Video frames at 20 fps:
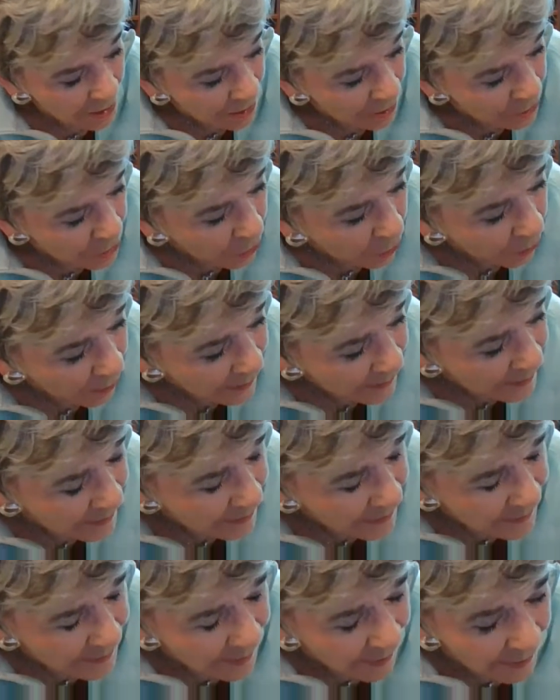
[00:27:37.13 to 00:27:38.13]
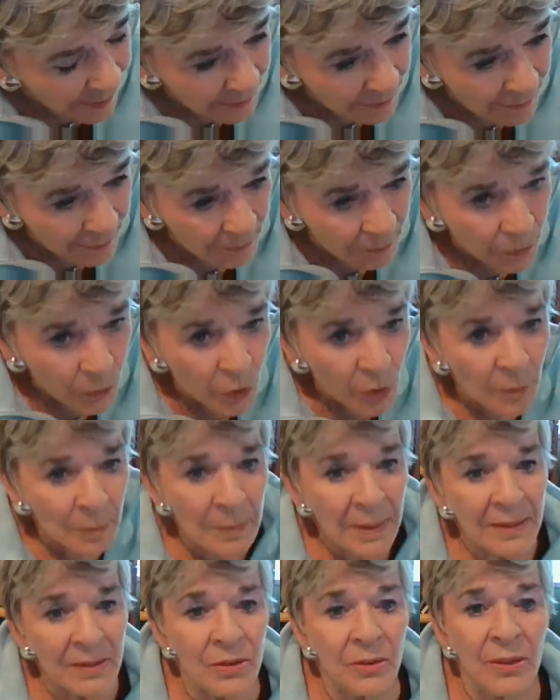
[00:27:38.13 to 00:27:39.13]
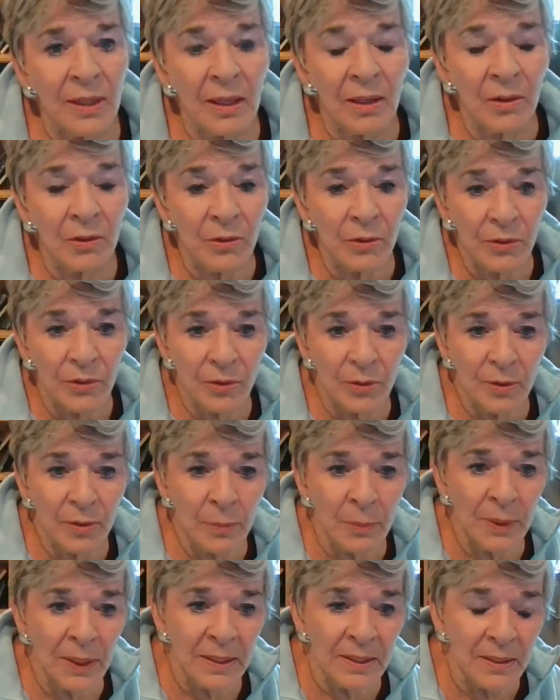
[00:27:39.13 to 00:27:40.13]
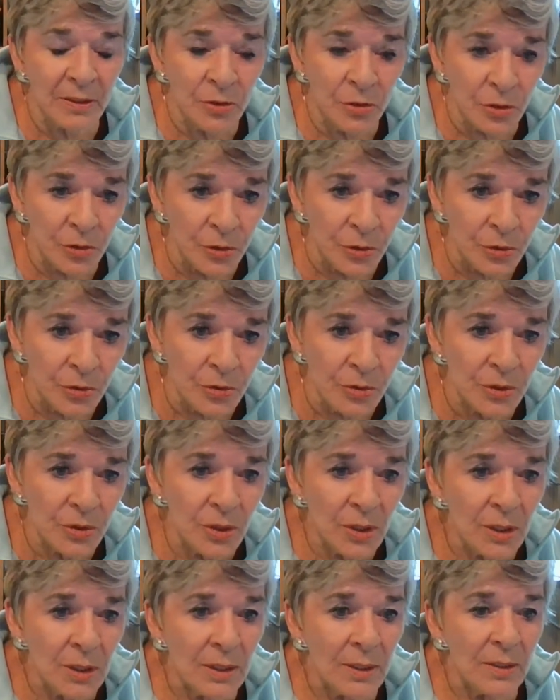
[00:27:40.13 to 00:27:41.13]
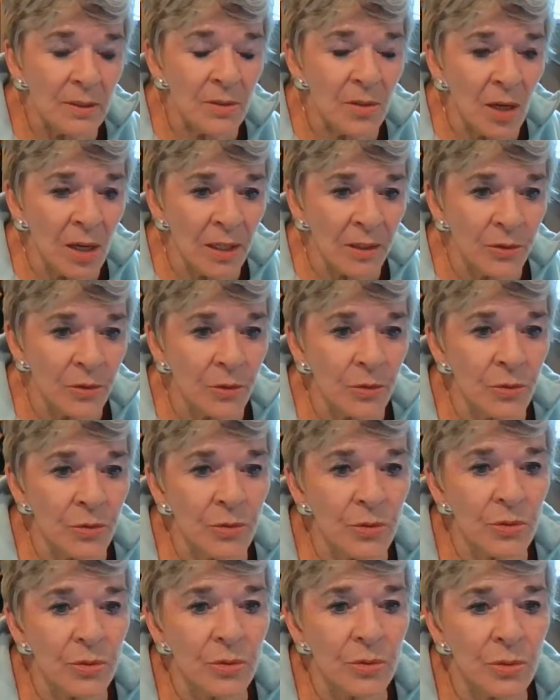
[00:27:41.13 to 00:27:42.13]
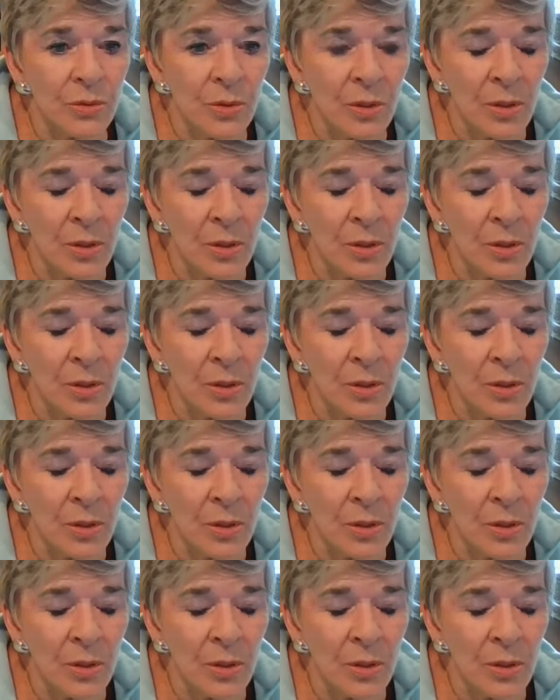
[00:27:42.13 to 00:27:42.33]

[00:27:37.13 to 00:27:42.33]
So I think that more mental health practitioners, doctors,